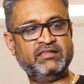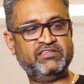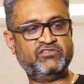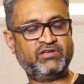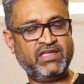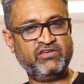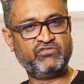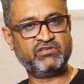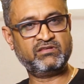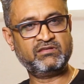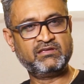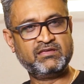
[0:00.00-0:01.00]

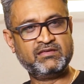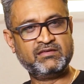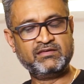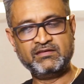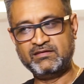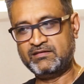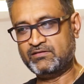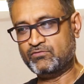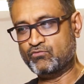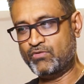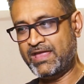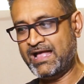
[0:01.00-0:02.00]
education,
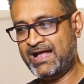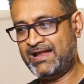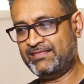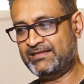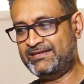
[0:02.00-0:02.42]
we had the